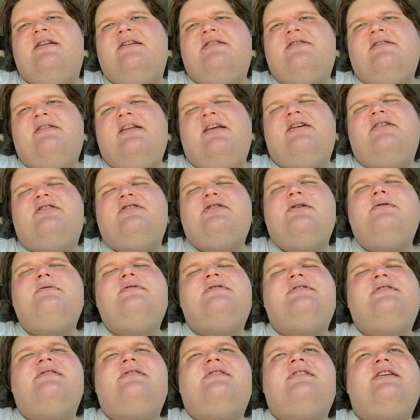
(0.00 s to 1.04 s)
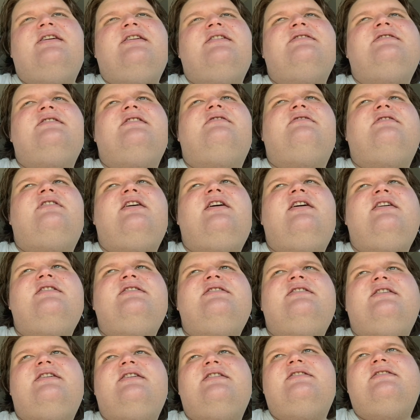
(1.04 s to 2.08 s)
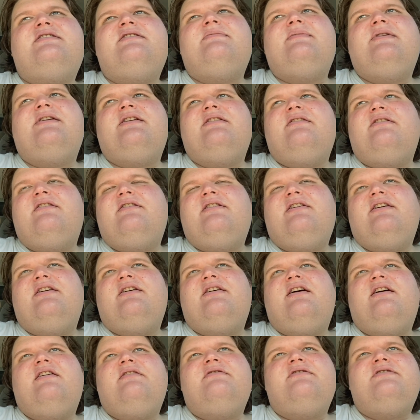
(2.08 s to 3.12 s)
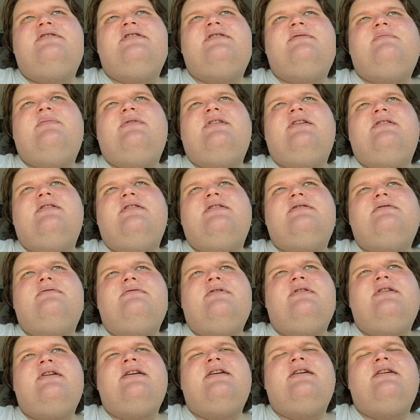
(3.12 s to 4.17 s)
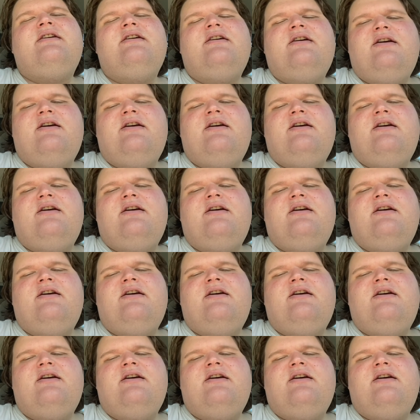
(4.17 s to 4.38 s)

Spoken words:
like jokes and things, out of context to make it look like I was just being this really